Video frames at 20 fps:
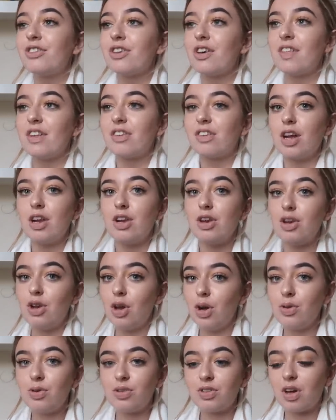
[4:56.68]
so there's like
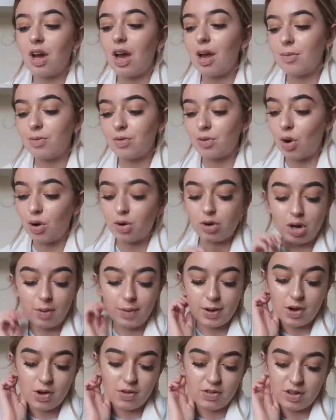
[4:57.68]
loads that I've got
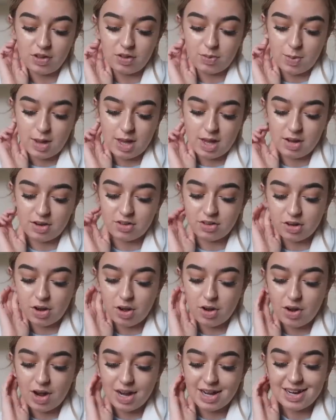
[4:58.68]
going on this week so
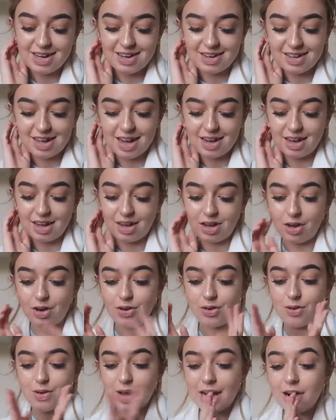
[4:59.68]
I needed to get like a
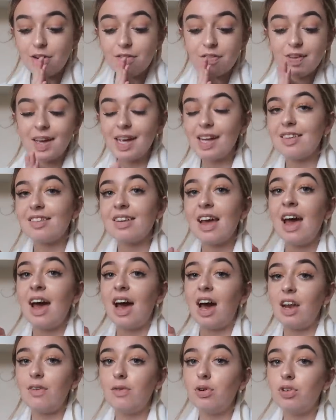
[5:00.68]
load of new outfits
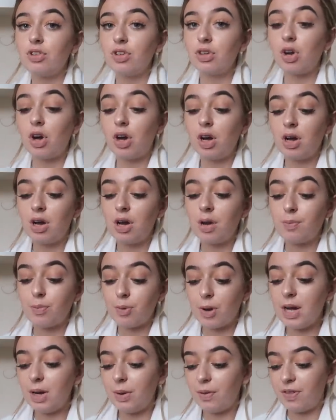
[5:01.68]
and I've also got a
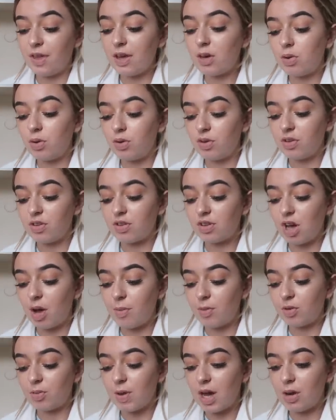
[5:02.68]
pretty little thing order that's come as